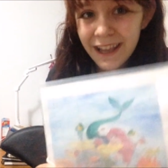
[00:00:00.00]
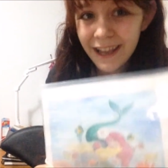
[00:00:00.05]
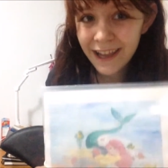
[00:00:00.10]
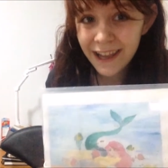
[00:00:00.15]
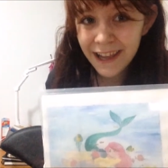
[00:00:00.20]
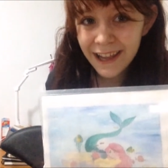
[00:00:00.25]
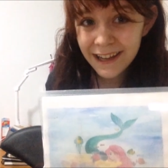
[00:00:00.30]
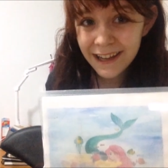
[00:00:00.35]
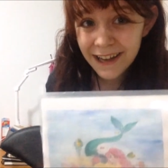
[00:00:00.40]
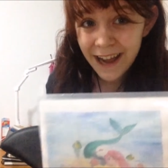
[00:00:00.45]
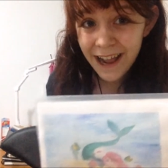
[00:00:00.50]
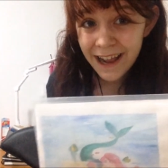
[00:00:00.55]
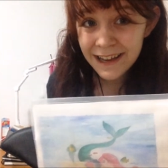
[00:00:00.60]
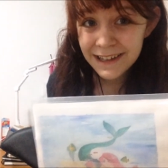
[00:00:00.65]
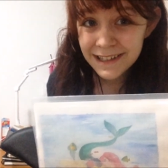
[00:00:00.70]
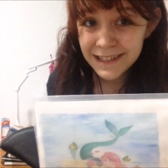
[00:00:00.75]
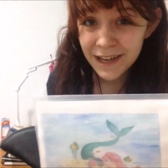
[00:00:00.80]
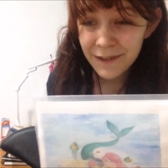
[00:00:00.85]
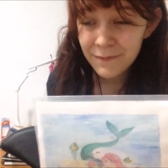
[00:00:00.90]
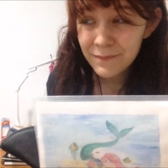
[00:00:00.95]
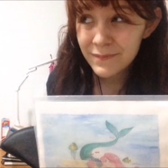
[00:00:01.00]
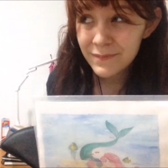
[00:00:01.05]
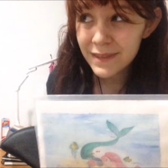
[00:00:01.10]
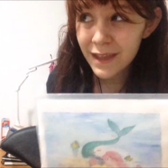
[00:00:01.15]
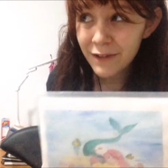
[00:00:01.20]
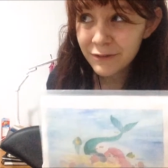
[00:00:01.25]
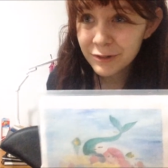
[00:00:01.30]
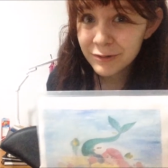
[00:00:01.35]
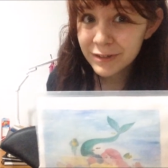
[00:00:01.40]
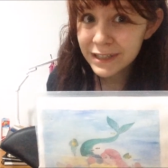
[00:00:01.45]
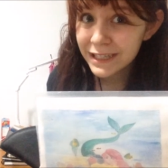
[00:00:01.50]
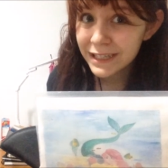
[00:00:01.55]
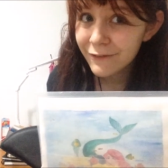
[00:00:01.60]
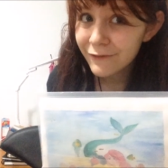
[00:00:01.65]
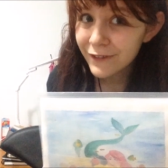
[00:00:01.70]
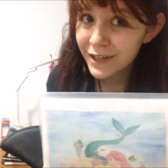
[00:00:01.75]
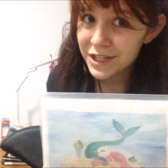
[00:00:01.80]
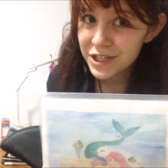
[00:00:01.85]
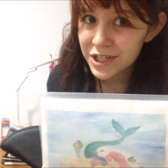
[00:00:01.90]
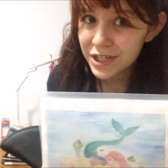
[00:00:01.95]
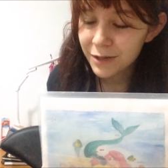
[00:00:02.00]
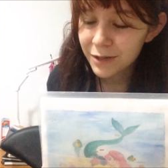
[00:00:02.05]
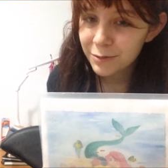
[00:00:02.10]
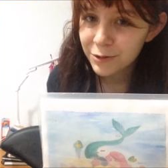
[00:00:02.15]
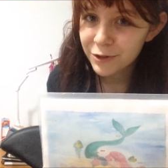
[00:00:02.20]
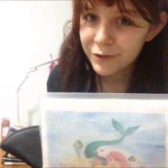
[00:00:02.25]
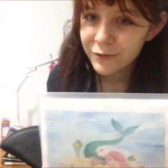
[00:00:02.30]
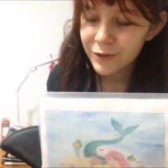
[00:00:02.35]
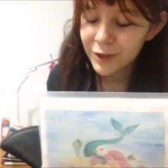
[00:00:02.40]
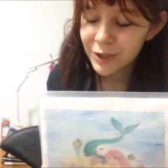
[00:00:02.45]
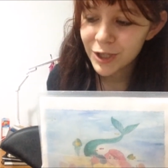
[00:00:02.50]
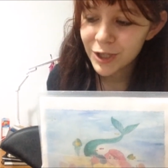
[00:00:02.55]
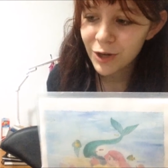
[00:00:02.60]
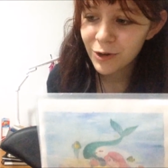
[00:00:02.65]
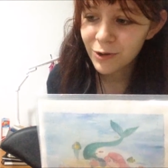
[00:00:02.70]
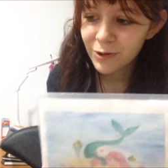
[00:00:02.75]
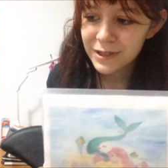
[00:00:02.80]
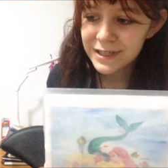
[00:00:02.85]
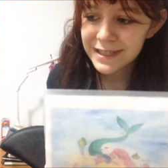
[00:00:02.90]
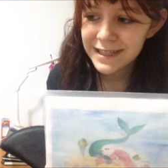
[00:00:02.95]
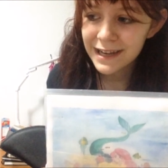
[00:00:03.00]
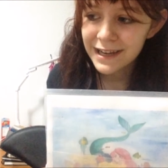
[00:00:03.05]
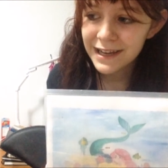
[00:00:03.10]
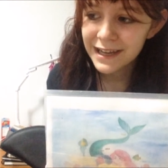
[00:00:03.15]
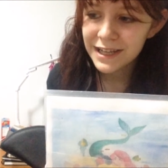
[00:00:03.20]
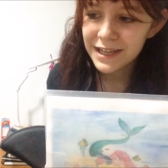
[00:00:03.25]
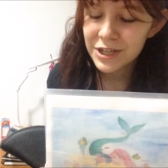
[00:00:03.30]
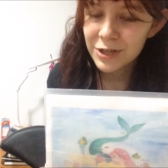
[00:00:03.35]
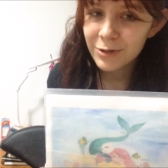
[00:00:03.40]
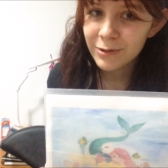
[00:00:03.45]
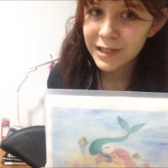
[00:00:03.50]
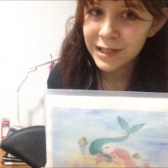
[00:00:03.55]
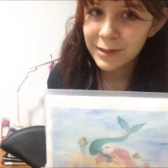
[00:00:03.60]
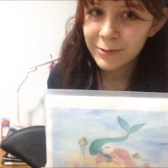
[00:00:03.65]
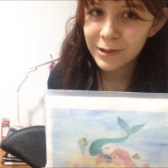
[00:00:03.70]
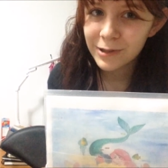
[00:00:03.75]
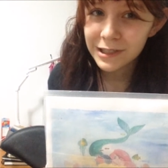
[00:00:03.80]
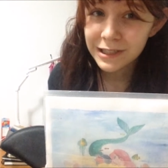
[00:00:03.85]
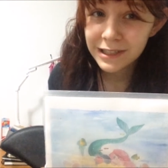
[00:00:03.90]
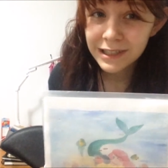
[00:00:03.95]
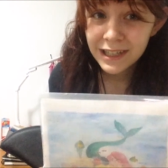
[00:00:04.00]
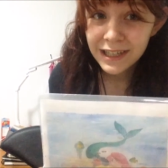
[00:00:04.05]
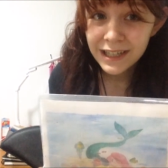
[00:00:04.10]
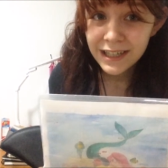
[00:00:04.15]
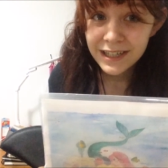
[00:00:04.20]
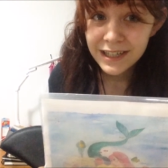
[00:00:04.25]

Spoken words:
and I ended up never really finishing a portfolio or sending it to anyone.